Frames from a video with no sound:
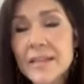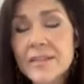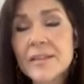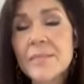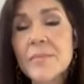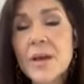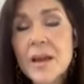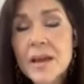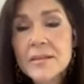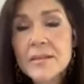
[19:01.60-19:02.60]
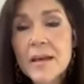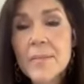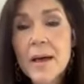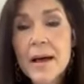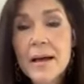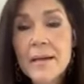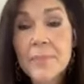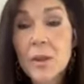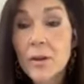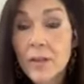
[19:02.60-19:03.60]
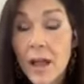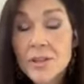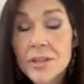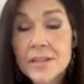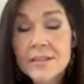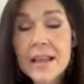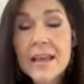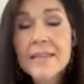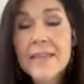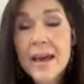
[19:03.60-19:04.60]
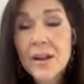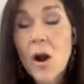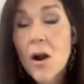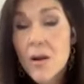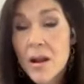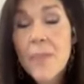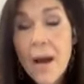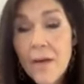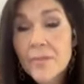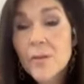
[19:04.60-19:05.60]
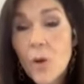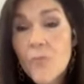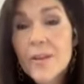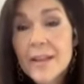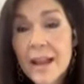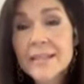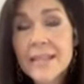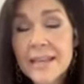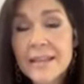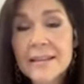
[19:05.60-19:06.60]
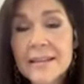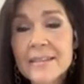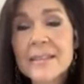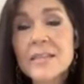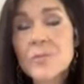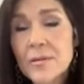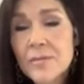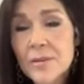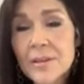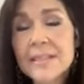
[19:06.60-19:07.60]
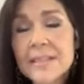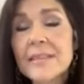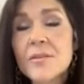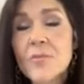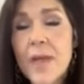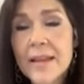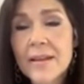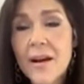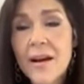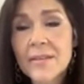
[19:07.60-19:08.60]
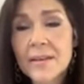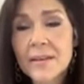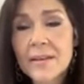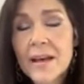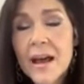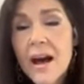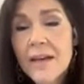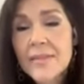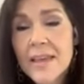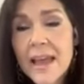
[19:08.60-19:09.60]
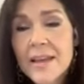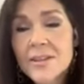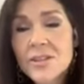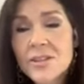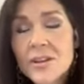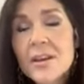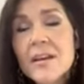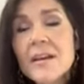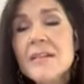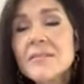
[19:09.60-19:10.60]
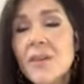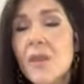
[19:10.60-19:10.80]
did some some um, collages that are about COVID-19. And in this one, you can see the red on the on the edge it's